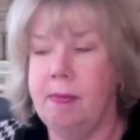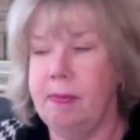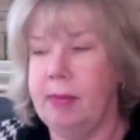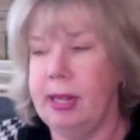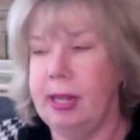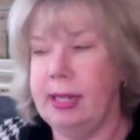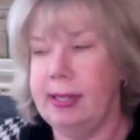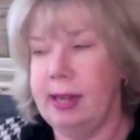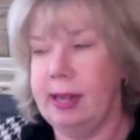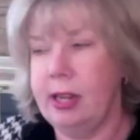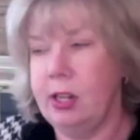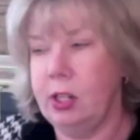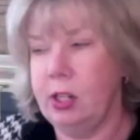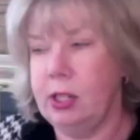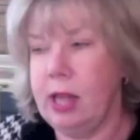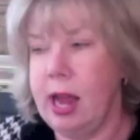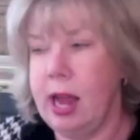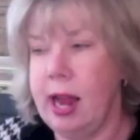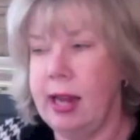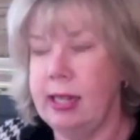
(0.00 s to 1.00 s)
it's
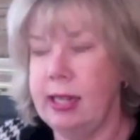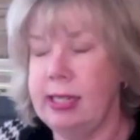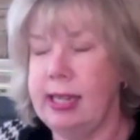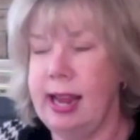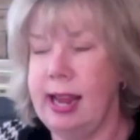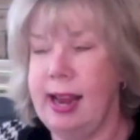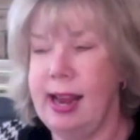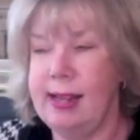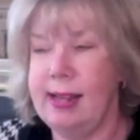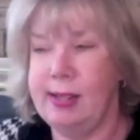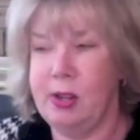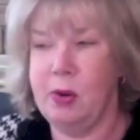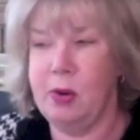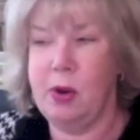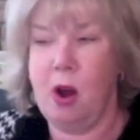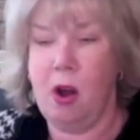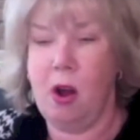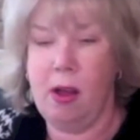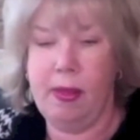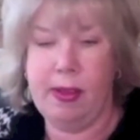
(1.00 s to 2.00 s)
underlined, and I sewed
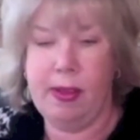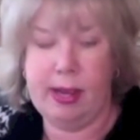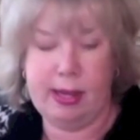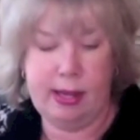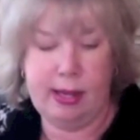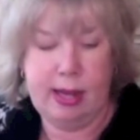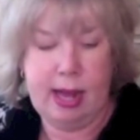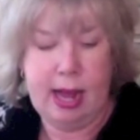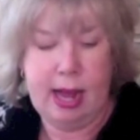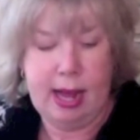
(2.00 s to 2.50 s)
all the